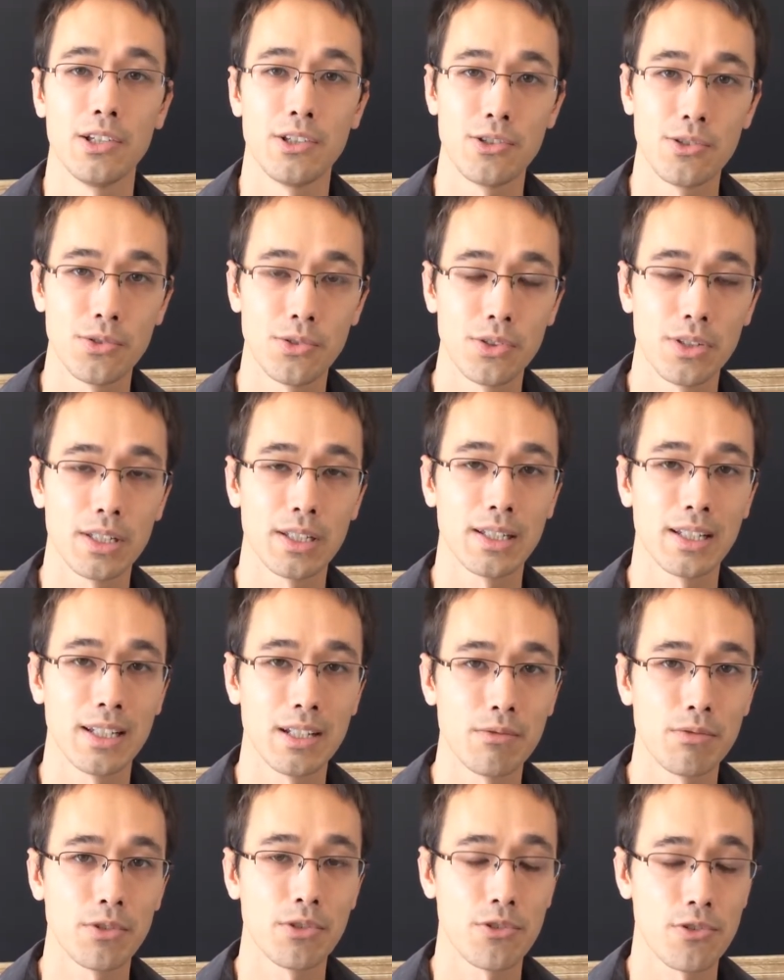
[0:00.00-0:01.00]
using
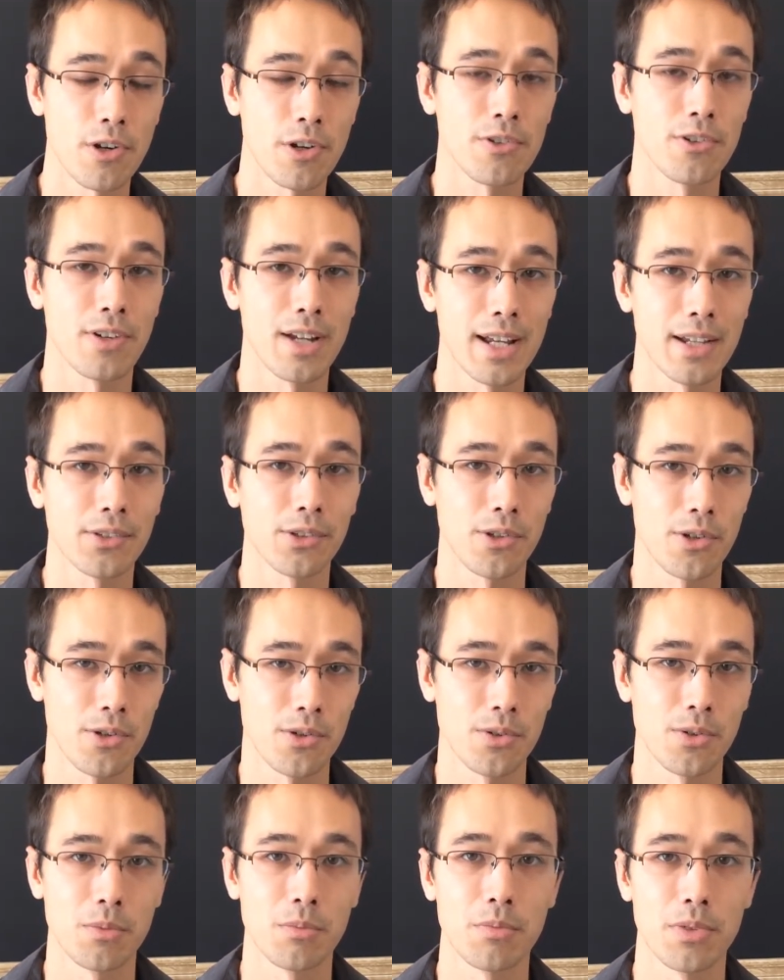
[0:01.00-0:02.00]
infrastructure as
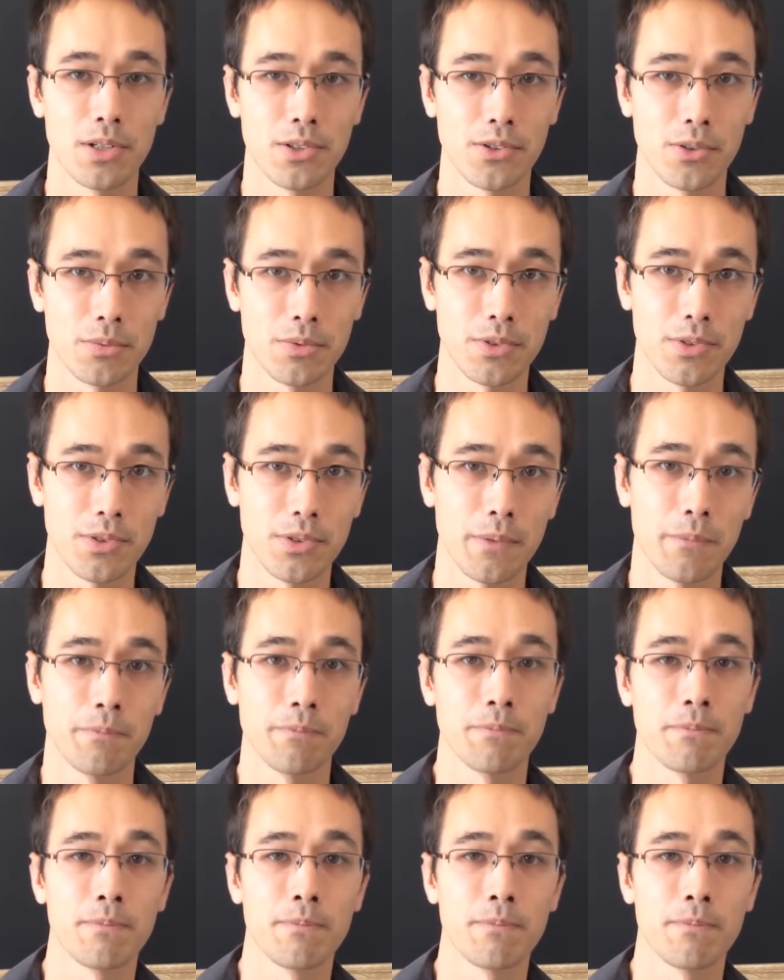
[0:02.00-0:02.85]
code principles.